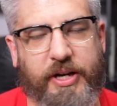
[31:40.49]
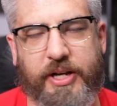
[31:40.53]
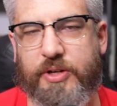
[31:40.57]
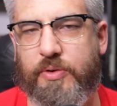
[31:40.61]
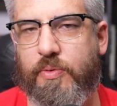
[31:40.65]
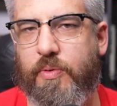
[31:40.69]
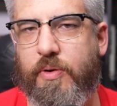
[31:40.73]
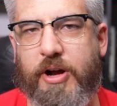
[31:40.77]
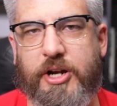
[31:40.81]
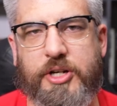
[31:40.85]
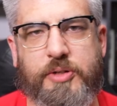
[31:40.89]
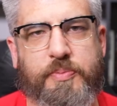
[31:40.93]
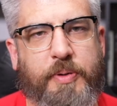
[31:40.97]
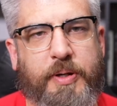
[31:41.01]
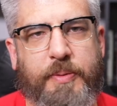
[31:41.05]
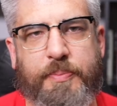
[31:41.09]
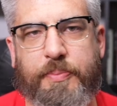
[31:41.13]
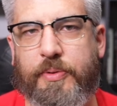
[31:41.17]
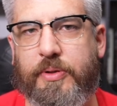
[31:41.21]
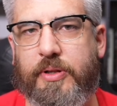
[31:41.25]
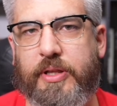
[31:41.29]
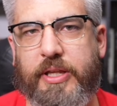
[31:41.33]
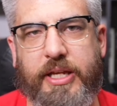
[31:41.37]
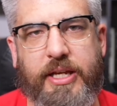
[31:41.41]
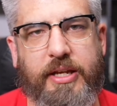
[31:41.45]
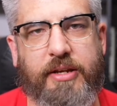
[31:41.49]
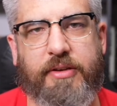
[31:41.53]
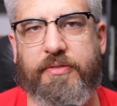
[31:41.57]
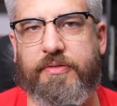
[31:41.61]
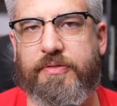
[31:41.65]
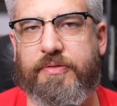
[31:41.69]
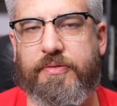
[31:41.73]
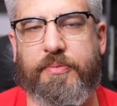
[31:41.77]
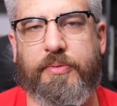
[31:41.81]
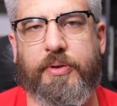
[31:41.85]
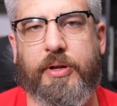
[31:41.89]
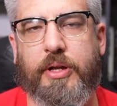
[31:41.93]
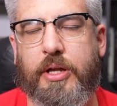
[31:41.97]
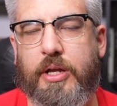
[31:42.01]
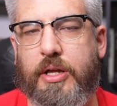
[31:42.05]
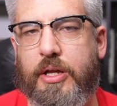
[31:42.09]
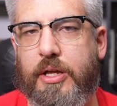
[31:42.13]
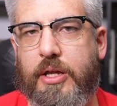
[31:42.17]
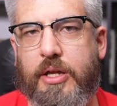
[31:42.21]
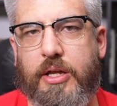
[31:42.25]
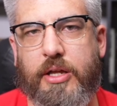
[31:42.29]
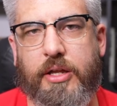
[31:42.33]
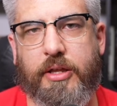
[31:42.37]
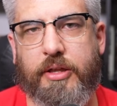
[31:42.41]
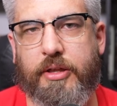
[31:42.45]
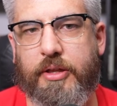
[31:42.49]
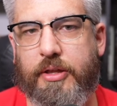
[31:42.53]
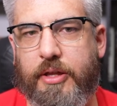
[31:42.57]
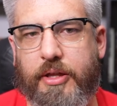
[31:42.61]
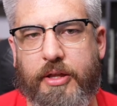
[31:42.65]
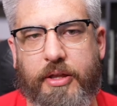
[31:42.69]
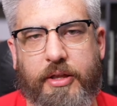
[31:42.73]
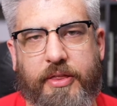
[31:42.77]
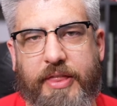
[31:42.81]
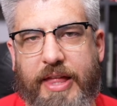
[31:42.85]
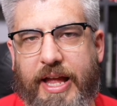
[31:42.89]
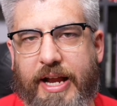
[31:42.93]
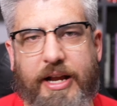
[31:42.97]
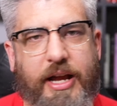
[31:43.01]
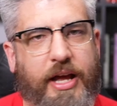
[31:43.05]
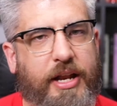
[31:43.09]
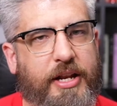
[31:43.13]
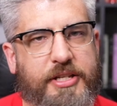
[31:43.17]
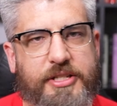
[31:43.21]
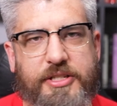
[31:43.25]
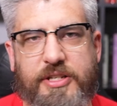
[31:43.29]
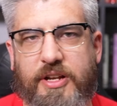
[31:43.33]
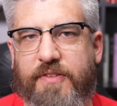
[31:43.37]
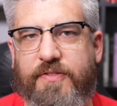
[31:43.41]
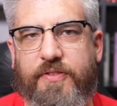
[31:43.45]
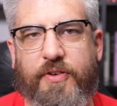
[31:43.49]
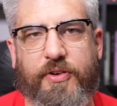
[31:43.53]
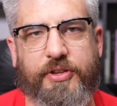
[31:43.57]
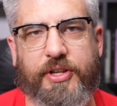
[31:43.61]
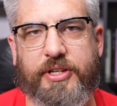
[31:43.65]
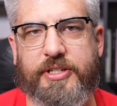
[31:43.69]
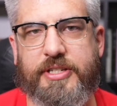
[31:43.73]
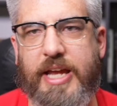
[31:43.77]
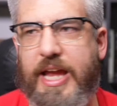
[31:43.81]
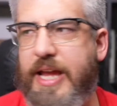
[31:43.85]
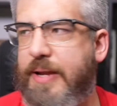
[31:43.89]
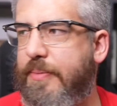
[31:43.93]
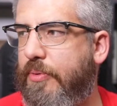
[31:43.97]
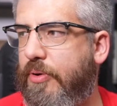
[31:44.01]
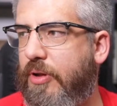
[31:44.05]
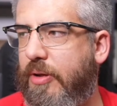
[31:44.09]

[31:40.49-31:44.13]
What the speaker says: to watch people leave that kind of stuff on the table.